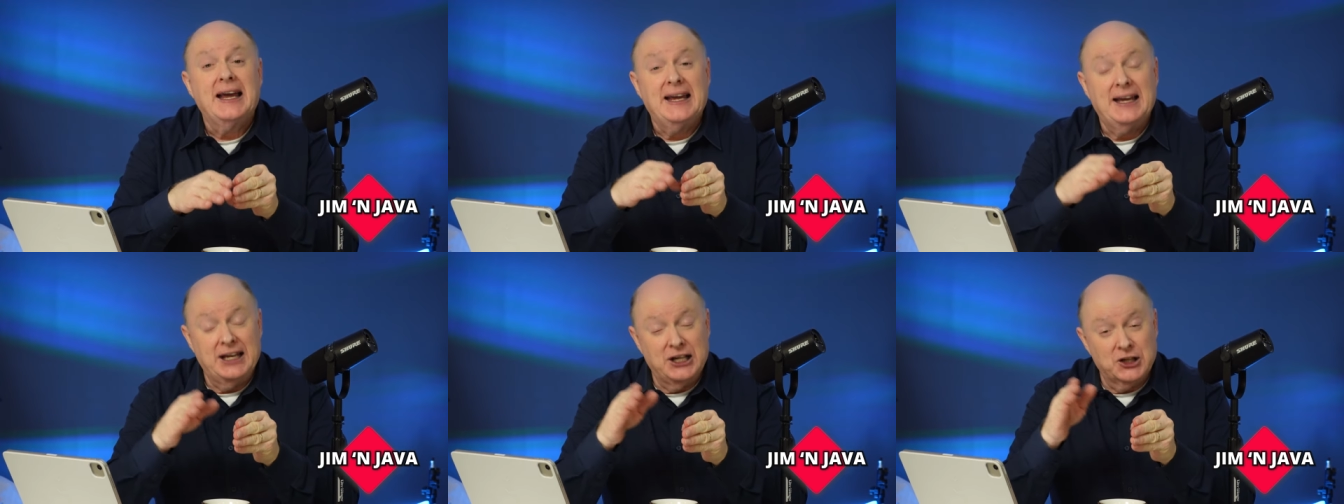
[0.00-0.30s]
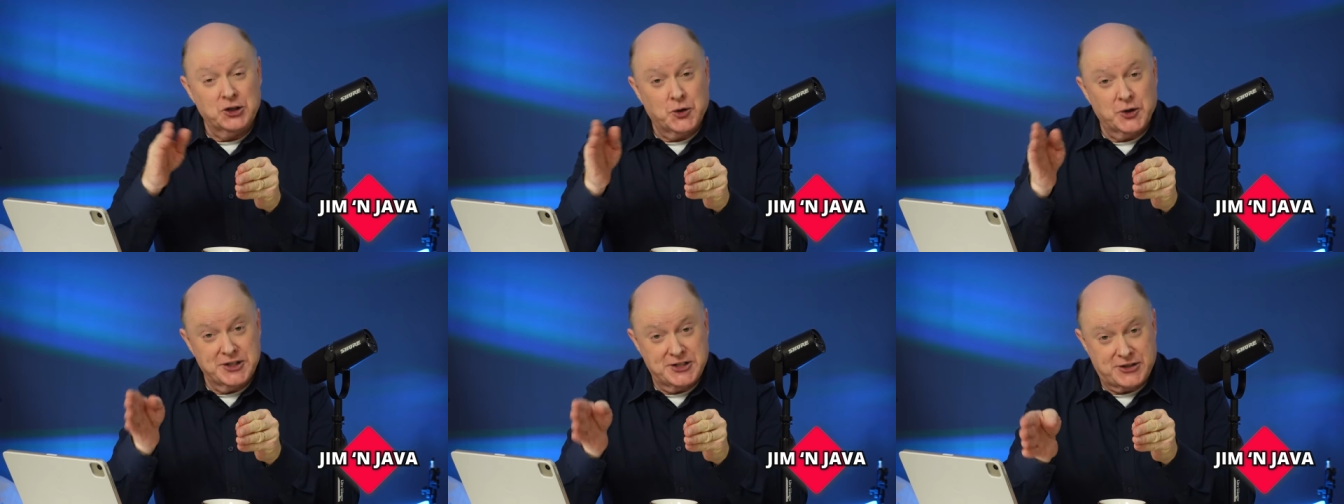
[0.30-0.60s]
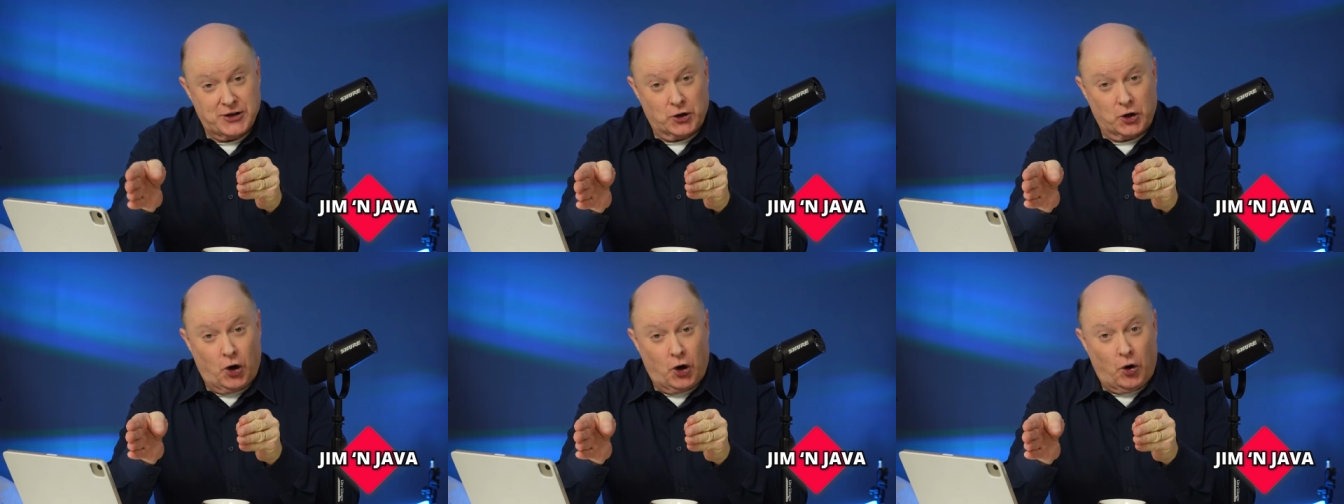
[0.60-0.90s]

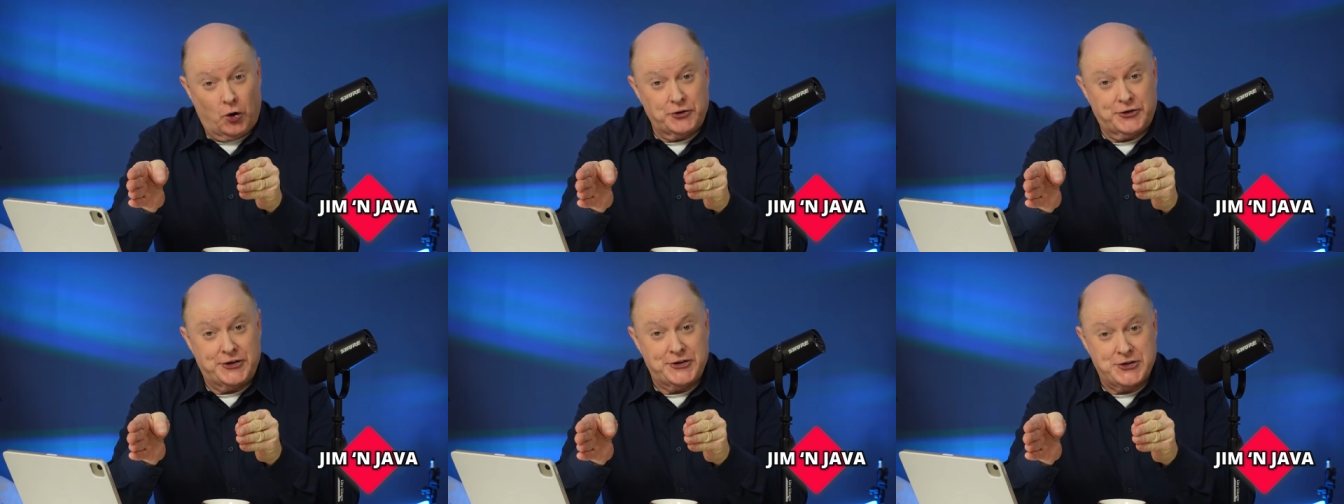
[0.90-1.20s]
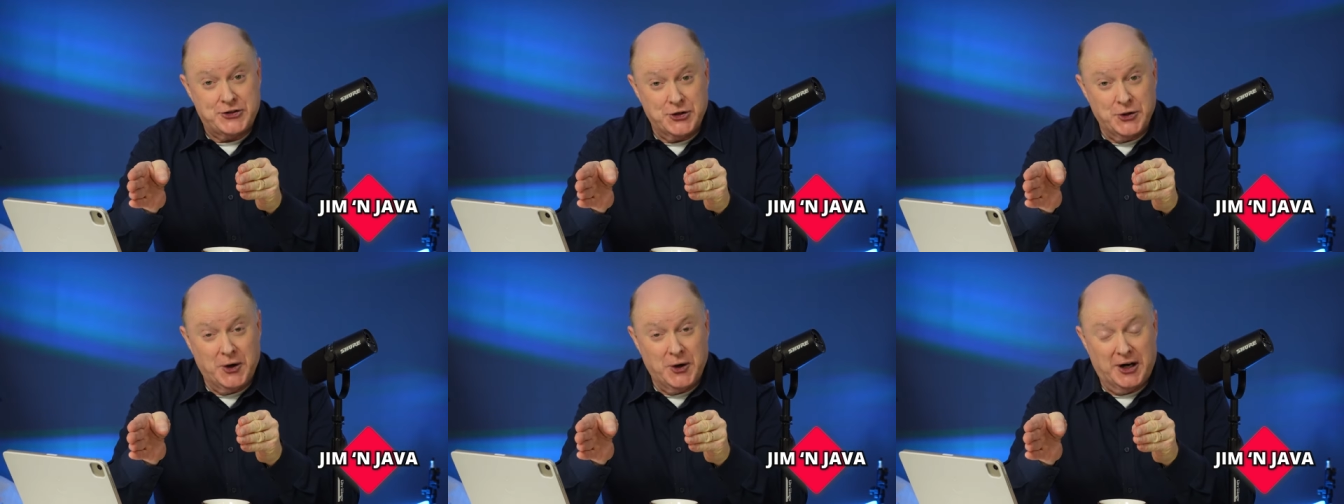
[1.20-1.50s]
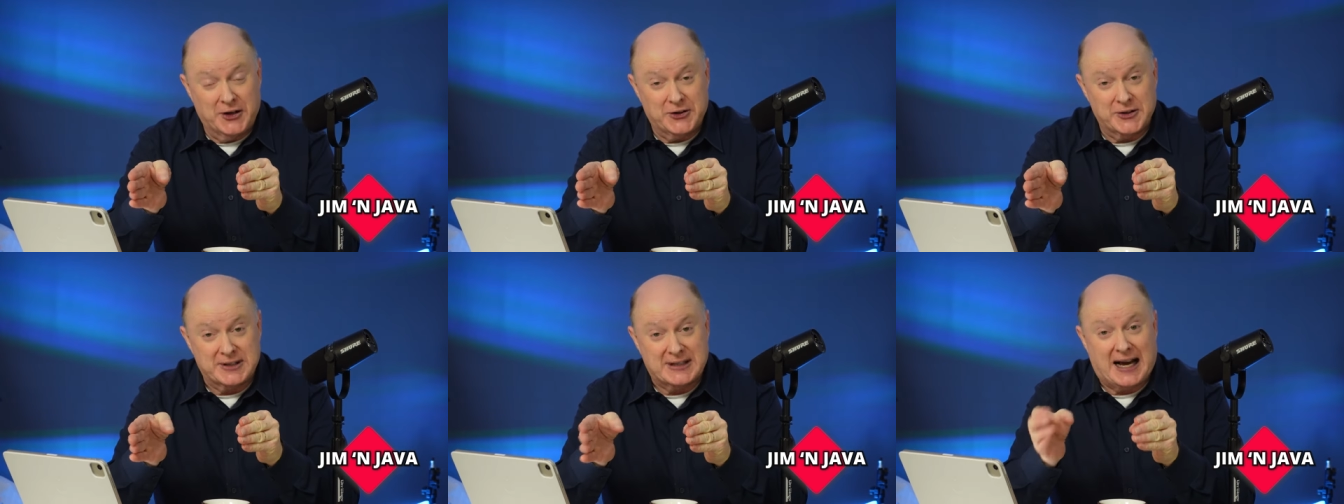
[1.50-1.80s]
increased their goal to
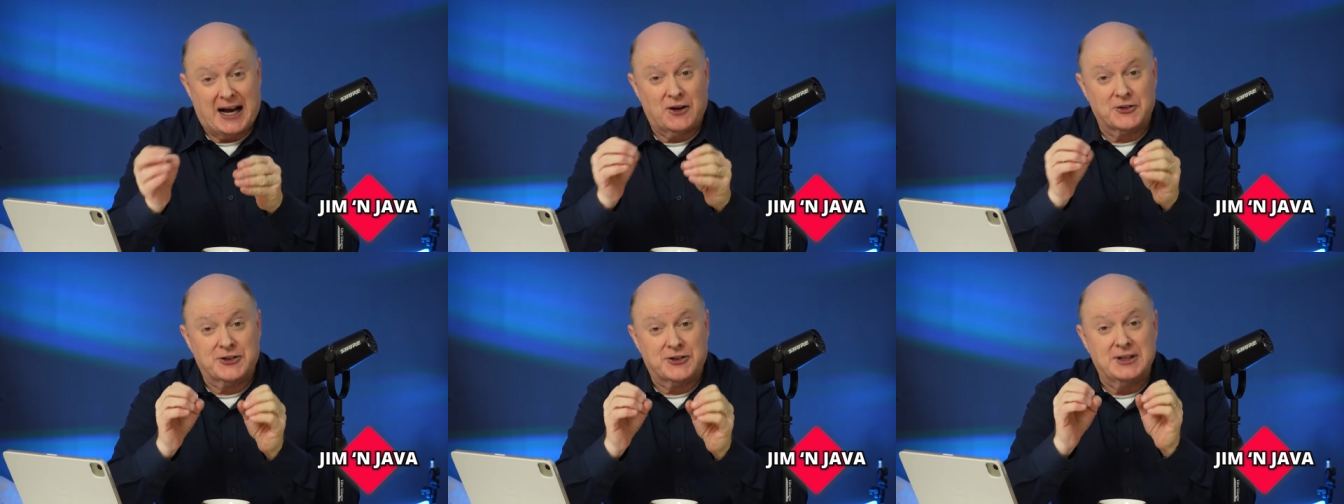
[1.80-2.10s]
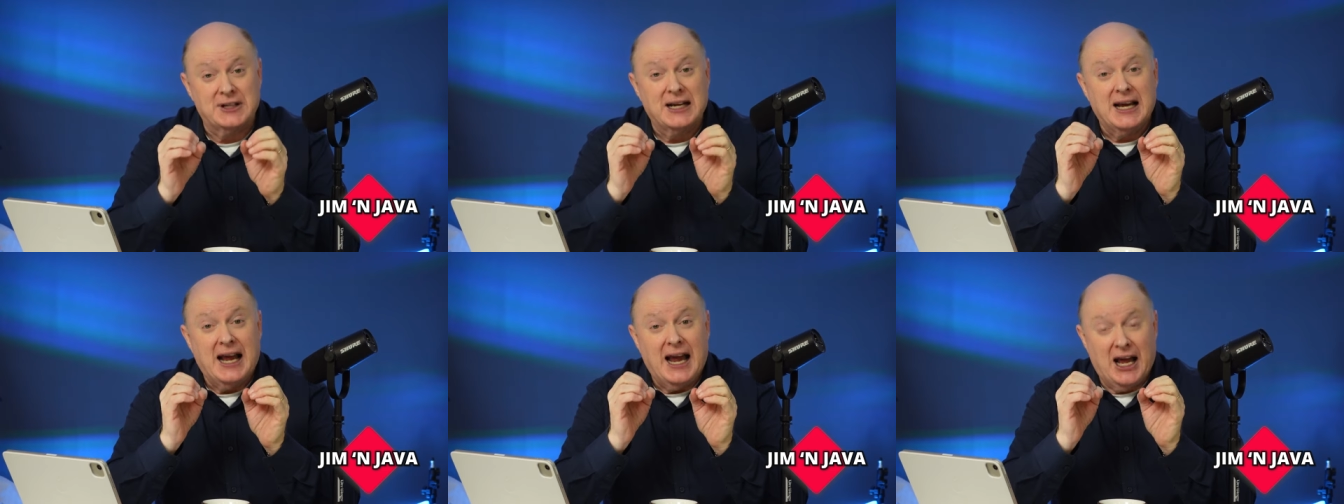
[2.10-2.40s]
$200,000,